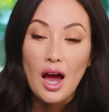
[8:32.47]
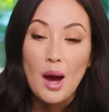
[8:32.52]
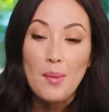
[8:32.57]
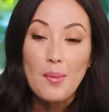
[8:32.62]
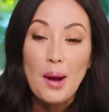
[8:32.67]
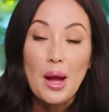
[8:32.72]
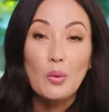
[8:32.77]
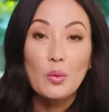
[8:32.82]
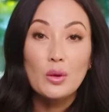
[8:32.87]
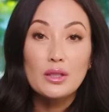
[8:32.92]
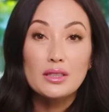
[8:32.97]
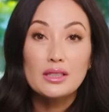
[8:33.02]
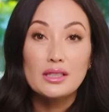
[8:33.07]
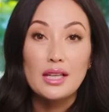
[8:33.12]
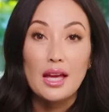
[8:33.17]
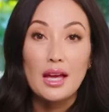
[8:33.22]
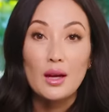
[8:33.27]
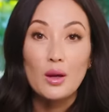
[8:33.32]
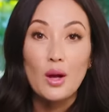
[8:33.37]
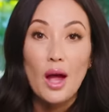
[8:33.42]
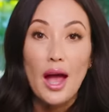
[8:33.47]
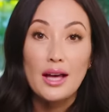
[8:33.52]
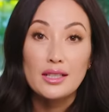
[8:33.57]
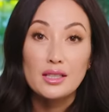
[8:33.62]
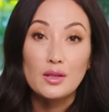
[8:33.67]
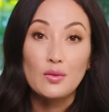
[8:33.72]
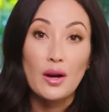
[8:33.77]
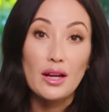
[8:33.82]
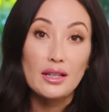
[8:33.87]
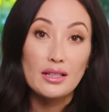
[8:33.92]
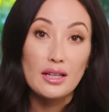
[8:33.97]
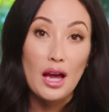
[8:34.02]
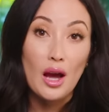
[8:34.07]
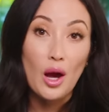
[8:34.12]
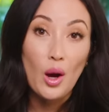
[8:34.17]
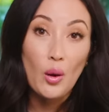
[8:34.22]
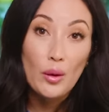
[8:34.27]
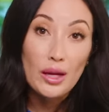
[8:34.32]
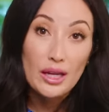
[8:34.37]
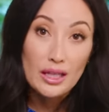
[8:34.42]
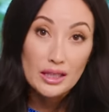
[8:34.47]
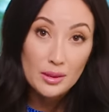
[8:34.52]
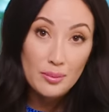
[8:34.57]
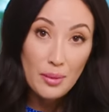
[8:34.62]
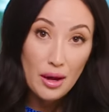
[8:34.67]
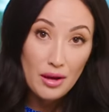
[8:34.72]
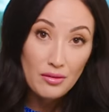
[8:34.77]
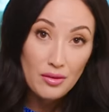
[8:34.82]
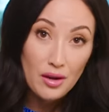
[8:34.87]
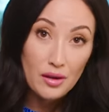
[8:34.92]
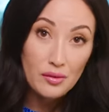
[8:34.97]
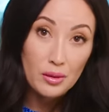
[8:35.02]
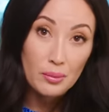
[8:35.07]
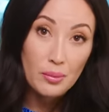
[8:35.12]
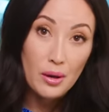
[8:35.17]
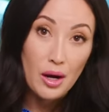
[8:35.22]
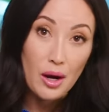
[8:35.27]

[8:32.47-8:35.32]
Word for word: Um, I will say, as of right now, it's my favorite